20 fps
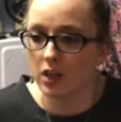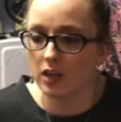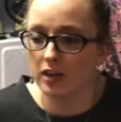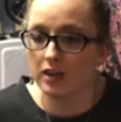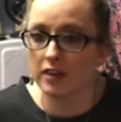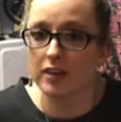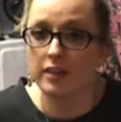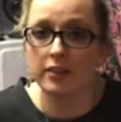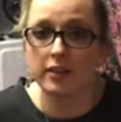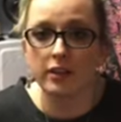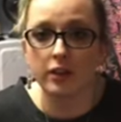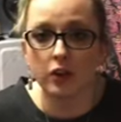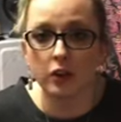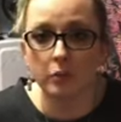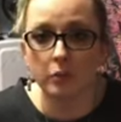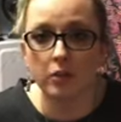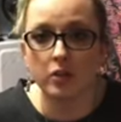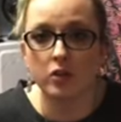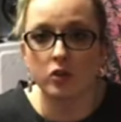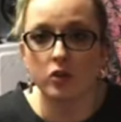got into
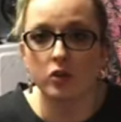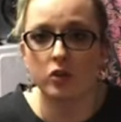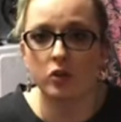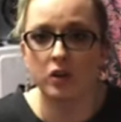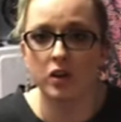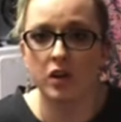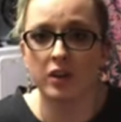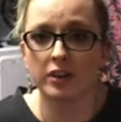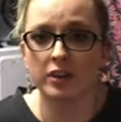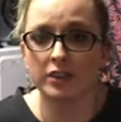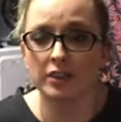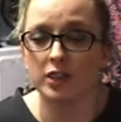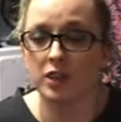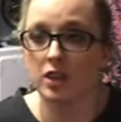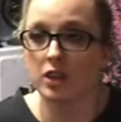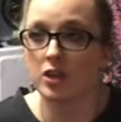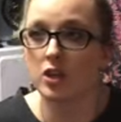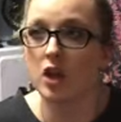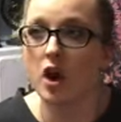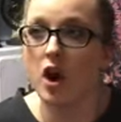theater my junior year and
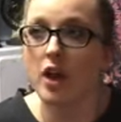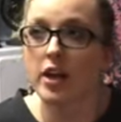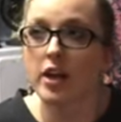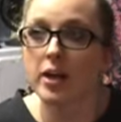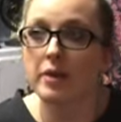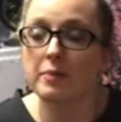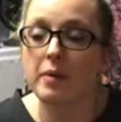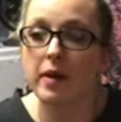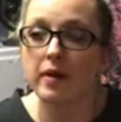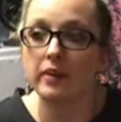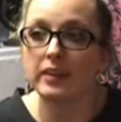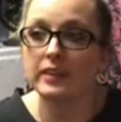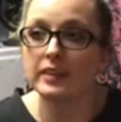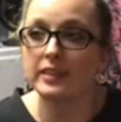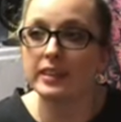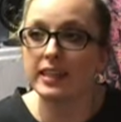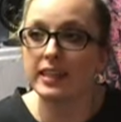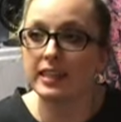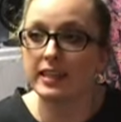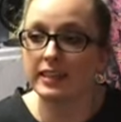started talking about these
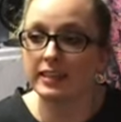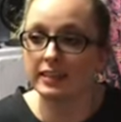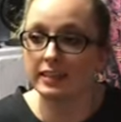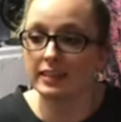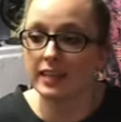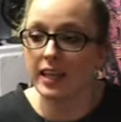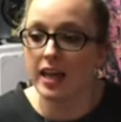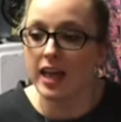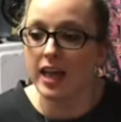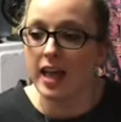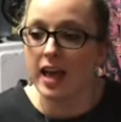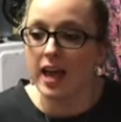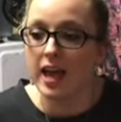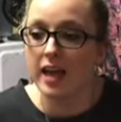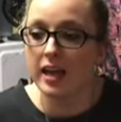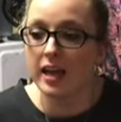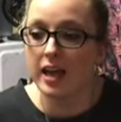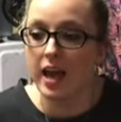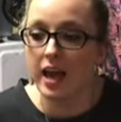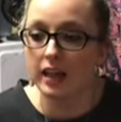things,
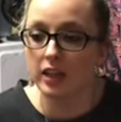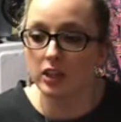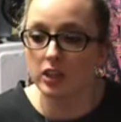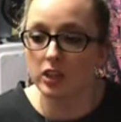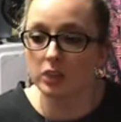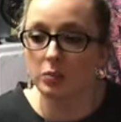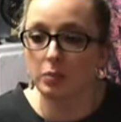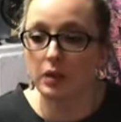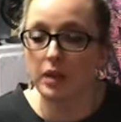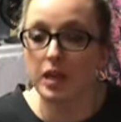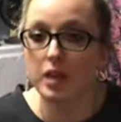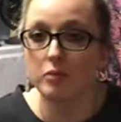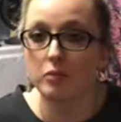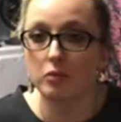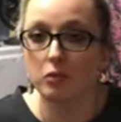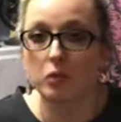and I just became